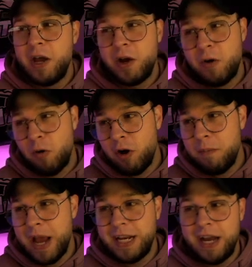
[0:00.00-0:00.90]

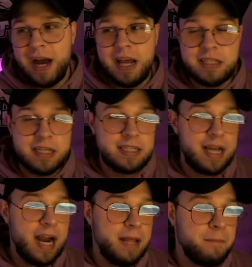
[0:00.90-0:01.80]
Quarterback, not as
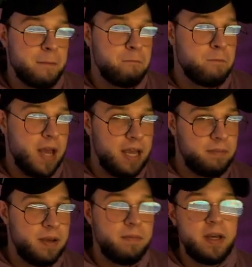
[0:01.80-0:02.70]
exciting, but
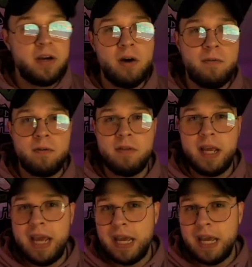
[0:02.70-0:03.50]
maybe we go for like